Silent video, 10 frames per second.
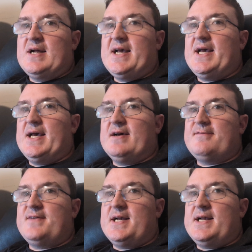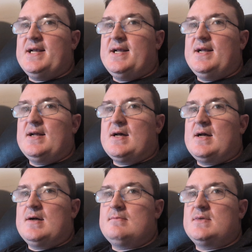have a,
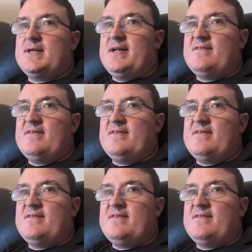um,